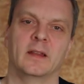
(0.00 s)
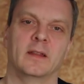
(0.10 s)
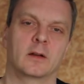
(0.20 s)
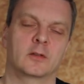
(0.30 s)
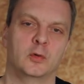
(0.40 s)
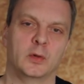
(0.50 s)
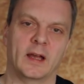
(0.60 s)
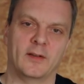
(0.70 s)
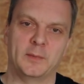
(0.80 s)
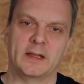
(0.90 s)
They are
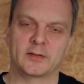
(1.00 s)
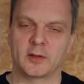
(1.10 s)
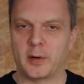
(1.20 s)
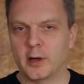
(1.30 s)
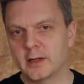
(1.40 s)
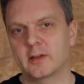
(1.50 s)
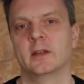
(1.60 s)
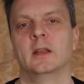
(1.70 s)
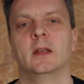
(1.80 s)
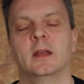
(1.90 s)
2.5 meters apart.
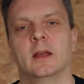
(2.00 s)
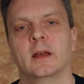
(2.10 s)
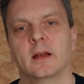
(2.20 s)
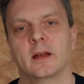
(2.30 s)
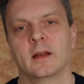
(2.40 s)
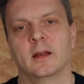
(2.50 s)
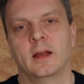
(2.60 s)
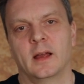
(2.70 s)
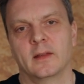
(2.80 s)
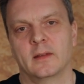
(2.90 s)

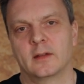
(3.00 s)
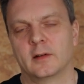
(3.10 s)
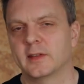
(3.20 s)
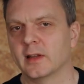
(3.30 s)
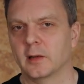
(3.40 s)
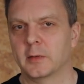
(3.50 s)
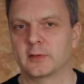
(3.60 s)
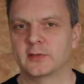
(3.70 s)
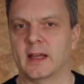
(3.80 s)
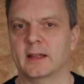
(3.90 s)
And there is a little bit
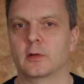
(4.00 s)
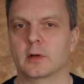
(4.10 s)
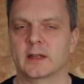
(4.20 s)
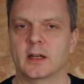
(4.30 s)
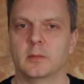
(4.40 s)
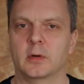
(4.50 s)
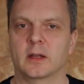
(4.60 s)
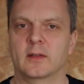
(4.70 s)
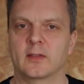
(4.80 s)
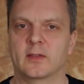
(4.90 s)
of shade growing there, but
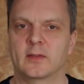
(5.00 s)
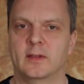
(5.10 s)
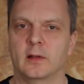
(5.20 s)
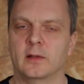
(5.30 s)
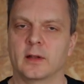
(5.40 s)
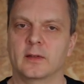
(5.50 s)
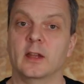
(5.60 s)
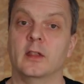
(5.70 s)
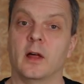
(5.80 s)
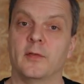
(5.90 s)
it's still not
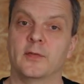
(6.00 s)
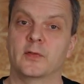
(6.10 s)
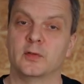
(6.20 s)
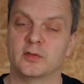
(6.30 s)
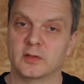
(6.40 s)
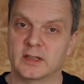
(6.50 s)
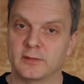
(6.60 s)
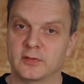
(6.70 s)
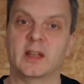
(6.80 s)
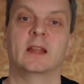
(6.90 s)
enough to
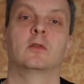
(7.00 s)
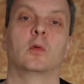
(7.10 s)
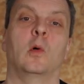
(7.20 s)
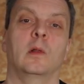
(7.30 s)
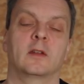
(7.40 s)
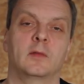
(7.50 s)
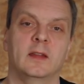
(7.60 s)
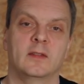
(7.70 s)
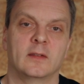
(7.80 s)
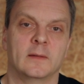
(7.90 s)
give shade to all the
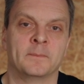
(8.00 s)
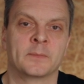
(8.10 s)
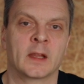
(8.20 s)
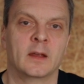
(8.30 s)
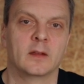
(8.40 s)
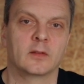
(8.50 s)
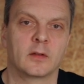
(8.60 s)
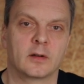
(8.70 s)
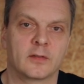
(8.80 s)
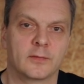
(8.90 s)
trees. So
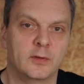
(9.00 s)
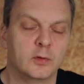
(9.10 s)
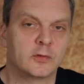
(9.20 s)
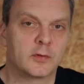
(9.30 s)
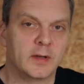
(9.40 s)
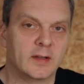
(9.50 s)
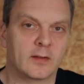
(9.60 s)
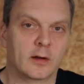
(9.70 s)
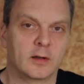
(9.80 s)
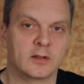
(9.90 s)
there's a few trees
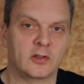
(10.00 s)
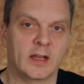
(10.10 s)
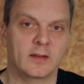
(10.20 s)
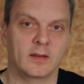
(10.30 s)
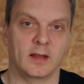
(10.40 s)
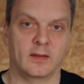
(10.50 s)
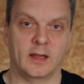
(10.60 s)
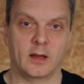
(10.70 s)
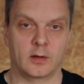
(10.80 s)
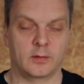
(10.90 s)
that are in shade and
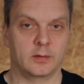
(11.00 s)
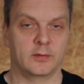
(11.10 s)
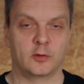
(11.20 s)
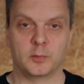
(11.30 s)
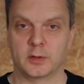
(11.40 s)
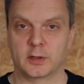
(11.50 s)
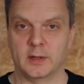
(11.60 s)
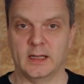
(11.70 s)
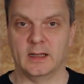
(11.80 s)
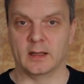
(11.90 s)
they are super
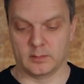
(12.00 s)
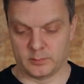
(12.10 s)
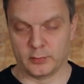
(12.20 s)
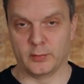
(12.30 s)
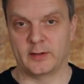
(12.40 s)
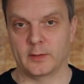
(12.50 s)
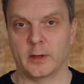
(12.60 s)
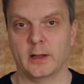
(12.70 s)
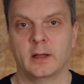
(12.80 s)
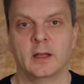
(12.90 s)
green and producing
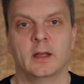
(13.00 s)
well.